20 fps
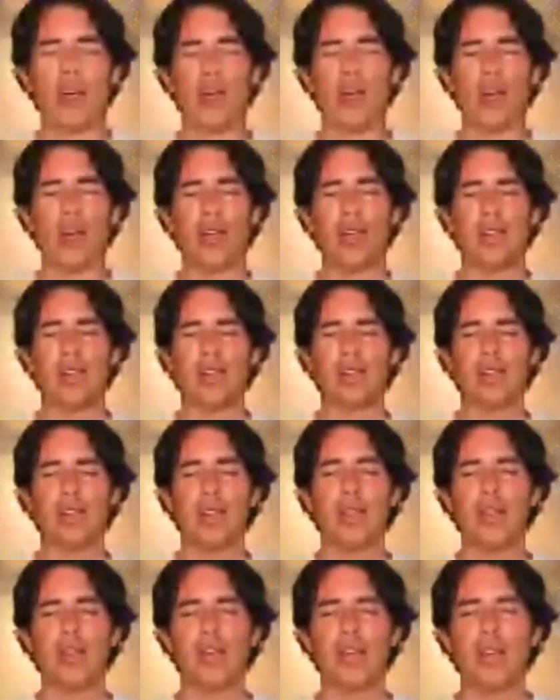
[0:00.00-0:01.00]
I
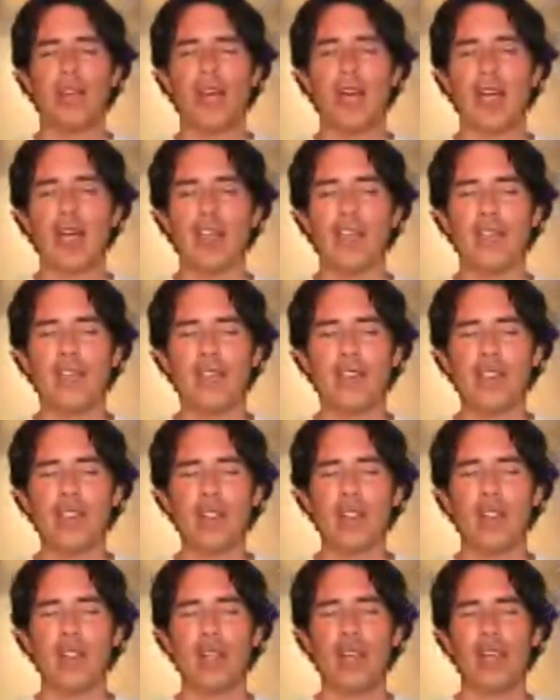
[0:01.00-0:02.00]
see, I
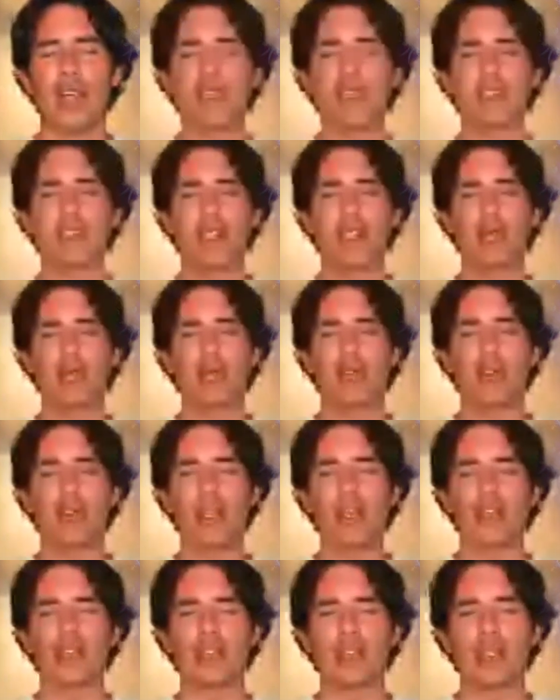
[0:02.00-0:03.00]
feel as I
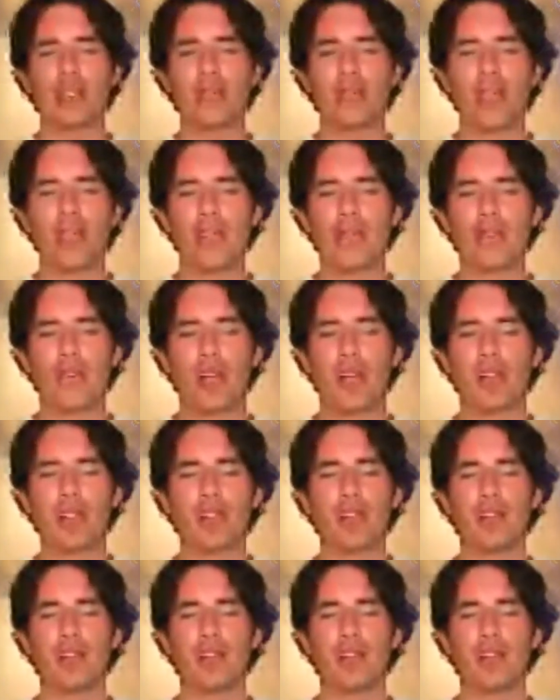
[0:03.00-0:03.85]
pronounce and vibrate,